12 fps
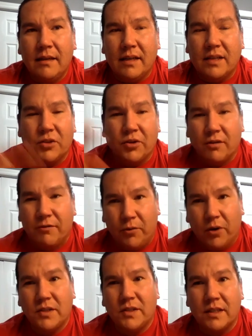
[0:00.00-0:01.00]
external
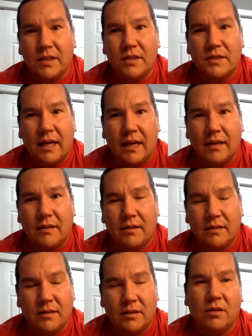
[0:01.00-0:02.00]
forces that
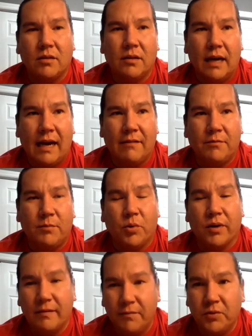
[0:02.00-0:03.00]
you know have
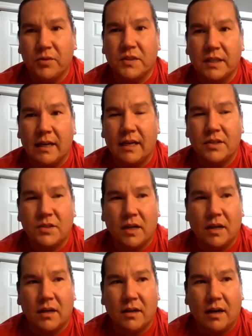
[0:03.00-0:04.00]
more influence than us are,